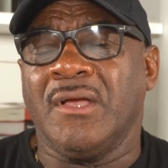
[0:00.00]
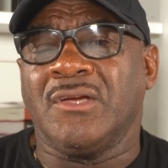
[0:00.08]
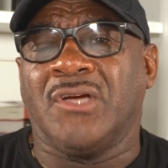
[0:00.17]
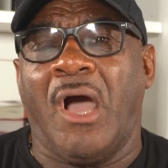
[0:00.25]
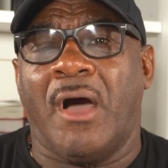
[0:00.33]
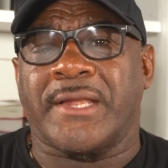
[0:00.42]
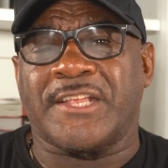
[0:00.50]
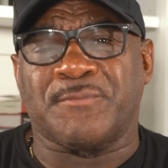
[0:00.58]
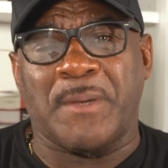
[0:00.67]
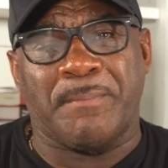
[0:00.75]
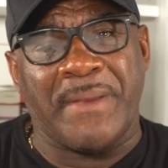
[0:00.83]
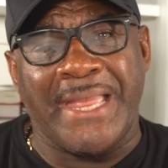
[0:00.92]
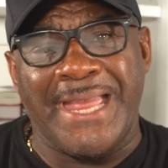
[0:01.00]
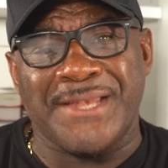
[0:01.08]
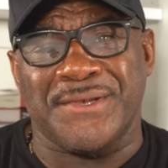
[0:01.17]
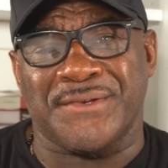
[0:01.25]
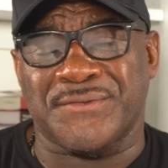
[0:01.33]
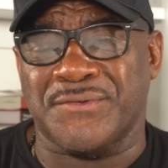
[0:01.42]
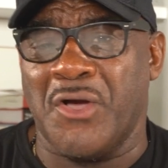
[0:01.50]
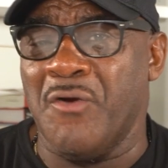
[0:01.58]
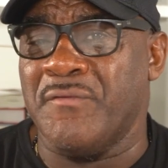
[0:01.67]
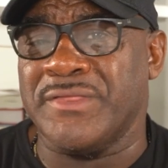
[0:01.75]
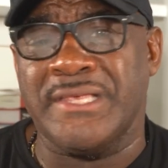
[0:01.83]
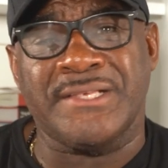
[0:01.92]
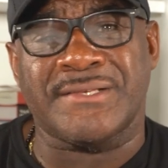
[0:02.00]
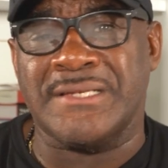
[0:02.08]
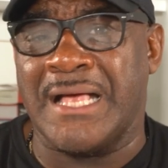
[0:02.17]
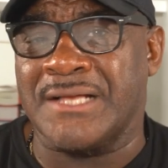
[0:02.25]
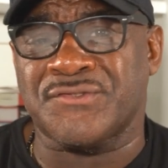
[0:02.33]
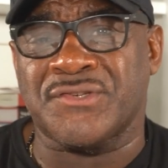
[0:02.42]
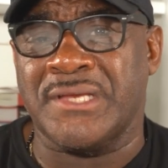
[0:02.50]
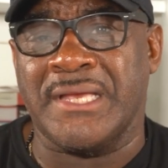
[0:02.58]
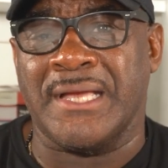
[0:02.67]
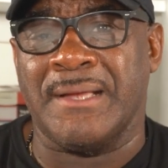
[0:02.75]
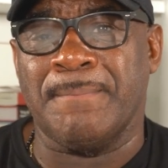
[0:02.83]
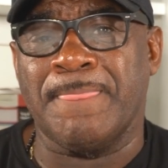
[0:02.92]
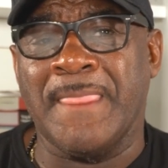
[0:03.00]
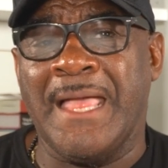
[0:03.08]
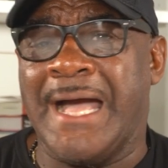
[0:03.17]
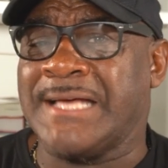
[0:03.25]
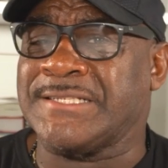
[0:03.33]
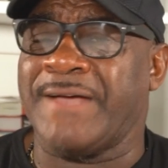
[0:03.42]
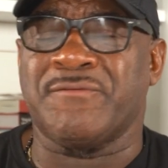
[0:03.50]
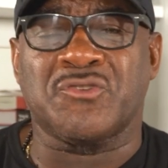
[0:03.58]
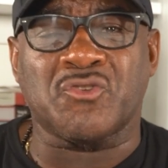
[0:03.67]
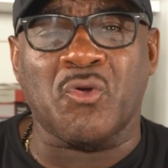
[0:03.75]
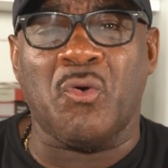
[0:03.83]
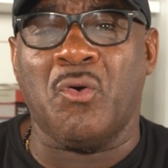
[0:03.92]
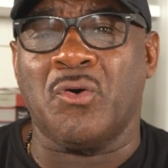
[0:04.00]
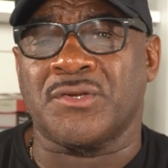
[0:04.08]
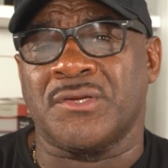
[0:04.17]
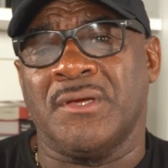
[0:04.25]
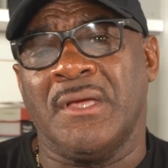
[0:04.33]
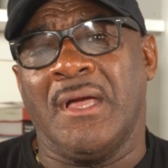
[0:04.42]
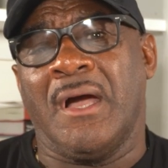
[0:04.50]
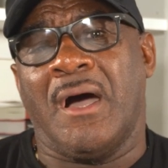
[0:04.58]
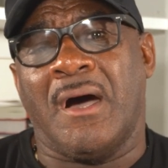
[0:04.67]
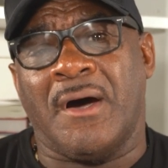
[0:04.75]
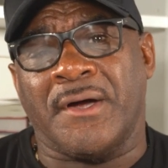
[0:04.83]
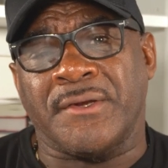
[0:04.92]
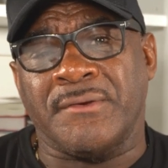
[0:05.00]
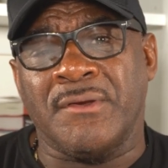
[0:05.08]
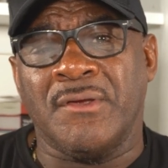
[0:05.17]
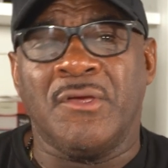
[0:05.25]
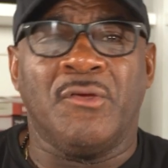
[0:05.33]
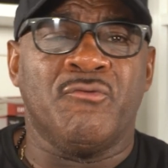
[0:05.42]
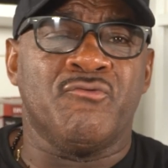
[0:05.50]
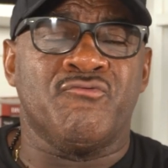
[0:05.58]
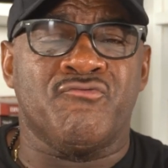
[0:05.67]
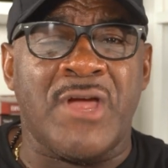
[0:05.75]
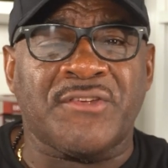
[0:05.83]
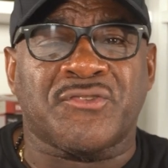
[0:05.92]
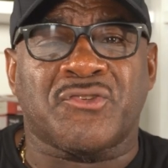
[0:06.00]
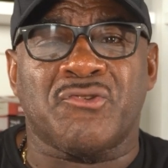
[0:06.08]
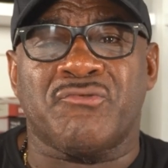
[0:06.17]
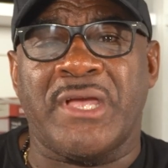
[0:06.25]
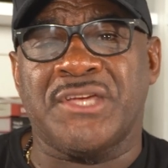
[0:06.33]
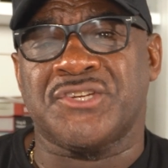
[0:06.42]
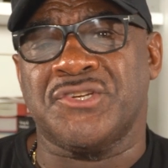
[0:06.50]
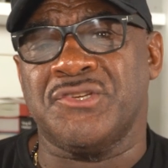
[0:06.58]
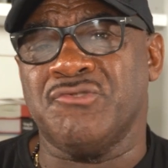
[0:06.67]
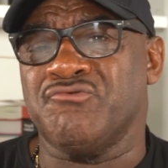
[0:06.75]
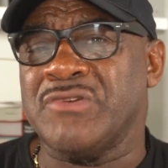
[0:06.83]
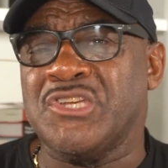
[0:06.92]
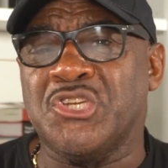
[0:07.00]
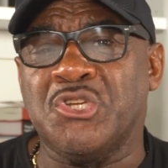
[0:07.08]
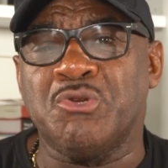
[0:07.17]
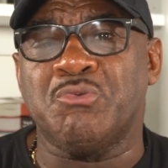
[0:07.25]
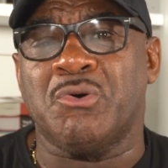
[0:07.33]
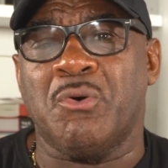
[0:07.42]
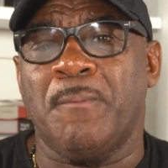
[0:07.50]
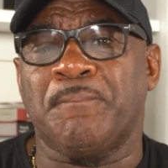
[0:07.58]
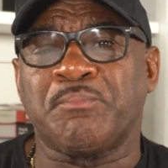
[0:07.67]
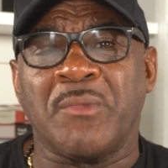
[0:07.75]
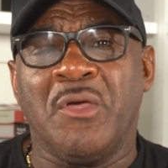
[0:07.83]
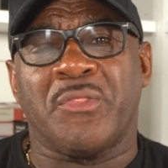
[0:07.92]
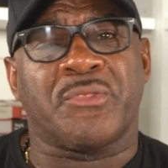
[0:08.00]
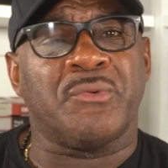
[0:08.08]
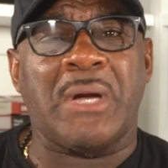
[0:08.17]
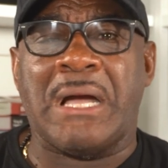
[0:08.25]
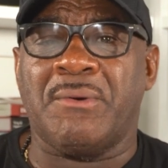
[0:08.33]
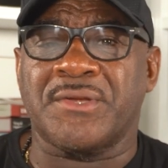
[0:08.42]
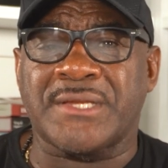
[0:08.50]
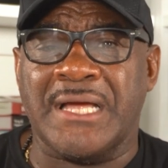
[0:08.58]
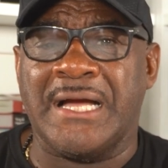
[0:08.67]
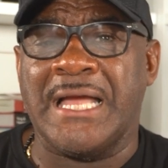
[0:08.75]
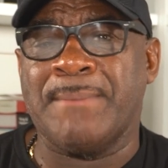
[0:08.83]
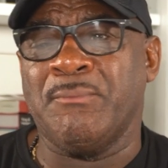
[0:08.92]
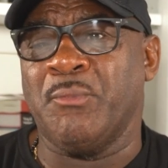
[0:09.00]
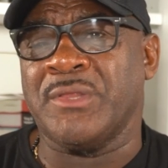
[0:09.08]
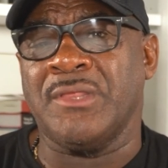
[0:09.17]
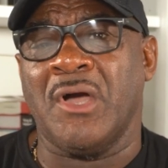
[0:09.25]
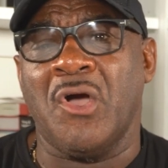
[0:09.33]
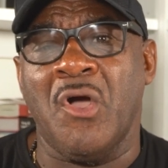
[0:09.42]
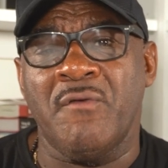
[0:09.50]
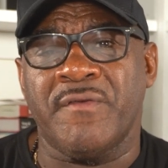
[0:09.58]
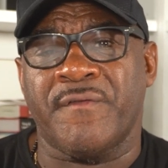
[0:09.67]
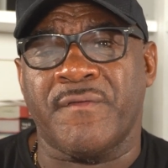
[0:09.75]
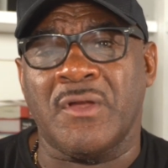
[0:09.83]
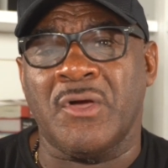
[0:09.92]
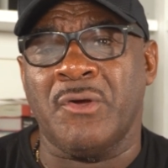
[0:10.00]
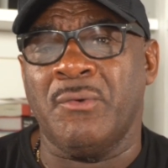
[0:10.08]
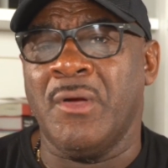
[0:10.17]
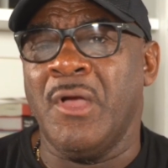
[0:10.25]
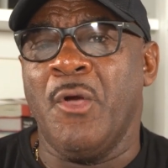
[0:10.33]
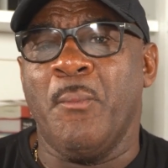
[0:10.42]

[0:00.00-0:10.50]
God has prepared us over this last year, as I've taught on restoration, renewal through our time with the overflow.